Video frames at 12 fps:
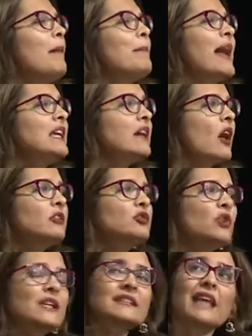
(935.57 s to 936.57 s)
many
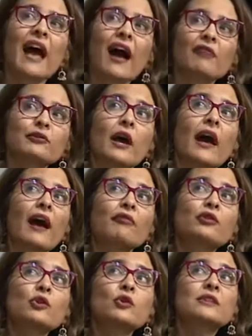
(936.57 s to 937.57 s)
countries
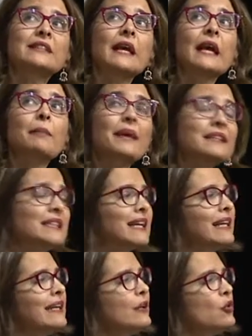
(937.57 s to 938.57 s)
have used
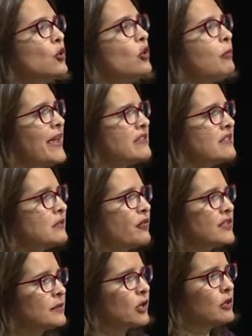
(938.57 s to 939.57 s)
basically rule-based
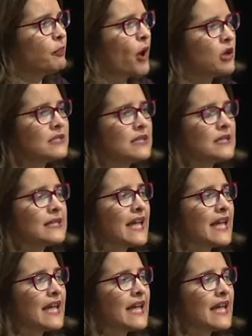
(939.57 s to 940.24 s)
fiscal policies.